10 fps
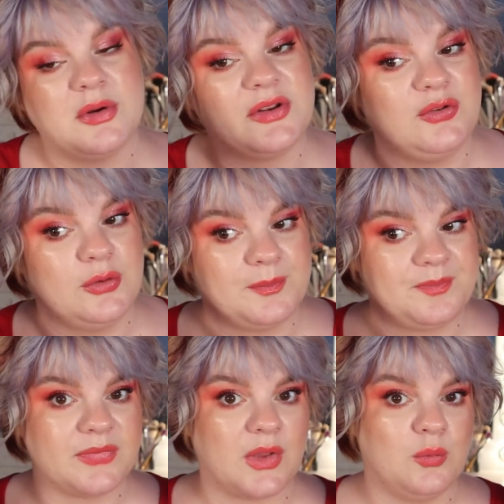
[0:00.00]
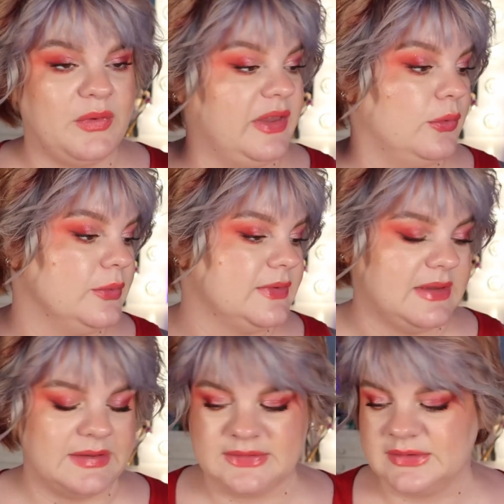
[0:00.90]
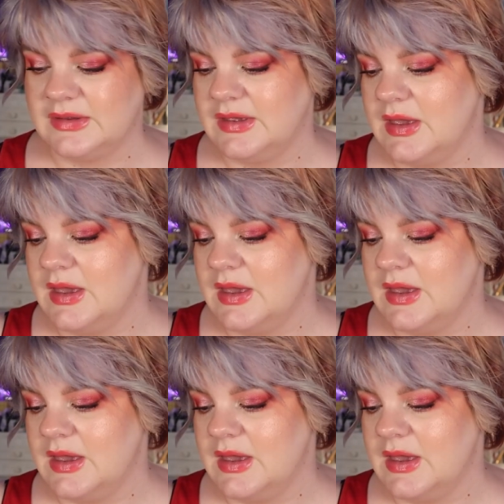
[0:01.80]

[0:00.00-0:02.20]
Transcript: going to reuse this